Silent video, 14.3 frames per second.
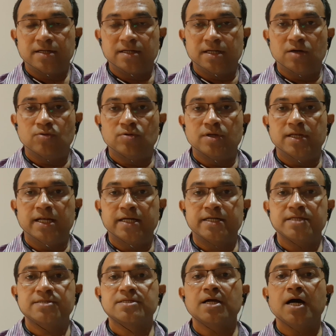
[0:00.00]
Now let
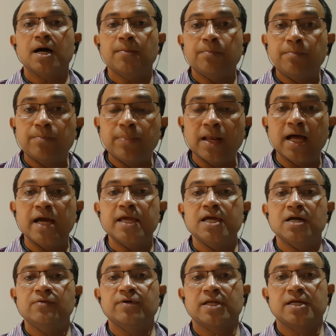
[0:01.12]
us apply
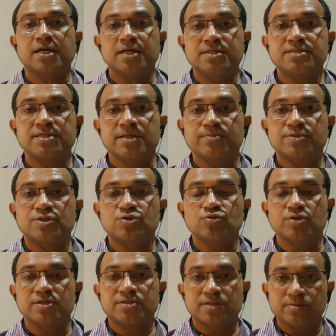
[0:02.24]
our concepts to
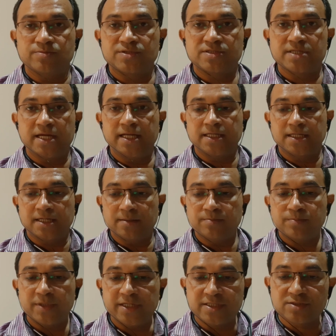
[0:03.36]
the sums and
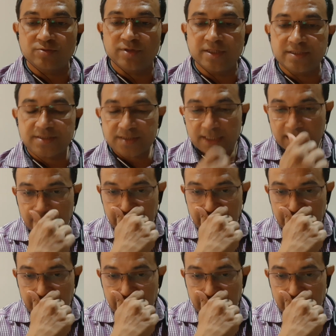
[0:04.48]
complete, students,